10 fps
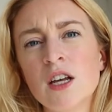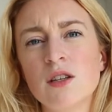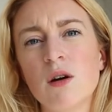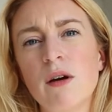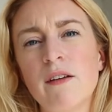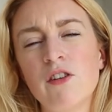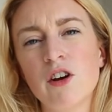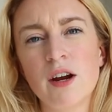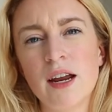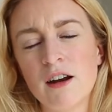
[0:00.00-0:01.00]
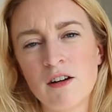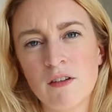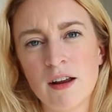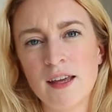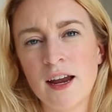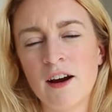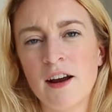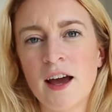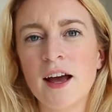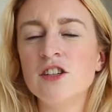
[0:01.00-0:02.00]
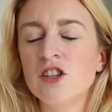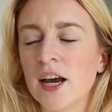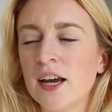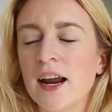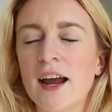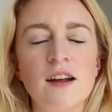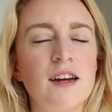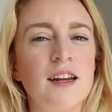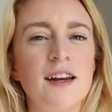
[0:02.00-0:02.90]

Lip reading: So if you're in and around the area, check it out.